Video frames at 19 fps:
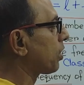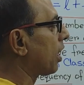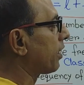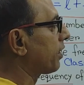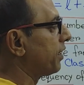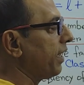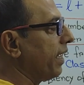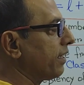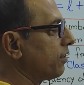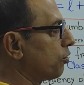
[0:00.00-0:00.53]

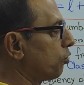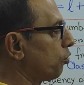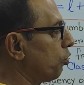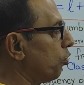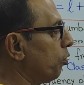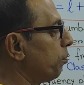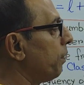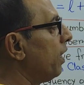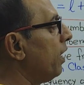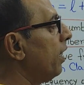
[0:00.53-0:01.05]
30 age
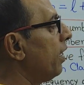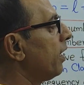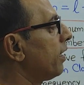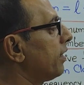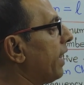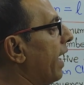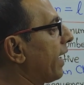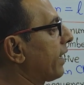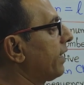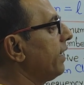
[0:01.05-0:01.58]
group,
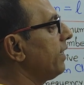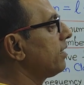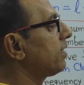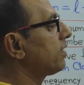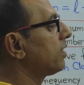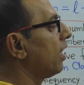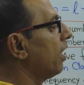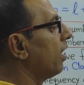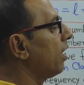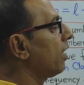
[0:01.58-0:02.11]
that is
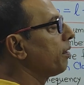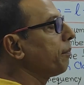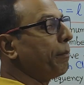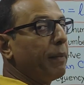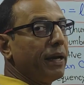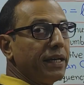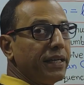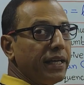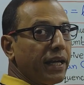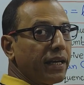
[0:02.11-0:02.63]
the
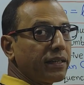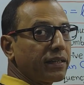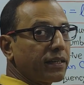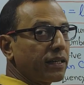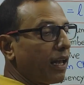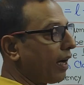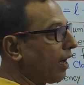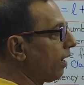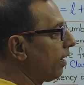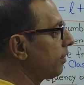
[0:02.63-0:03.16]
median
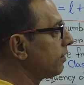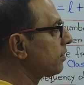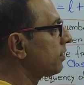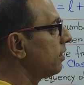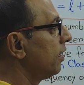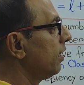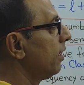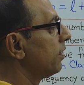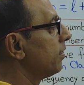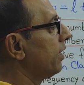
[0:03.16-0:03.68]
class,
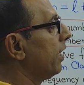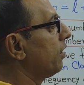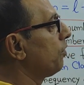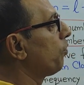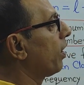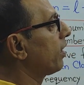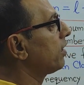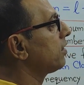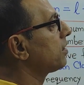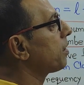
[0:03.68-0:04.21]
then
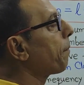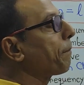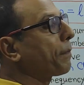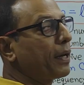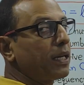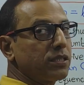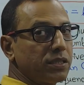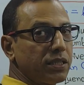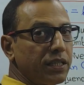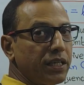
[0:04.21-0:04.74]
what is the
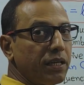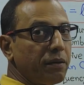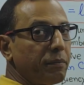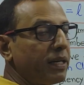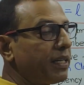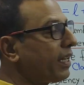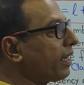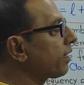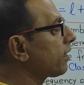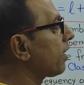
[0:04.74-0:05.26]
preceding
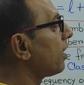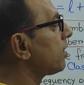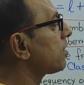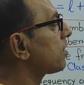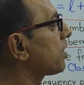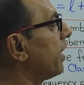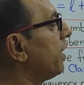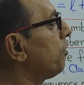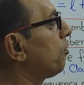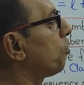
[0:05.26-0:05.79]
median class?
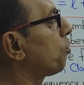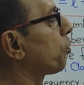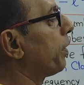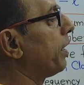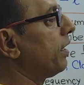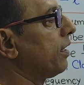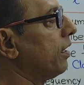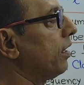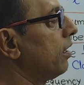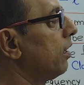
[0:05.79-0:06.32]
10 to
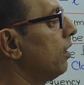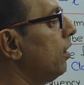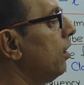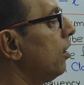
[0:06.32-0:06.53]
20.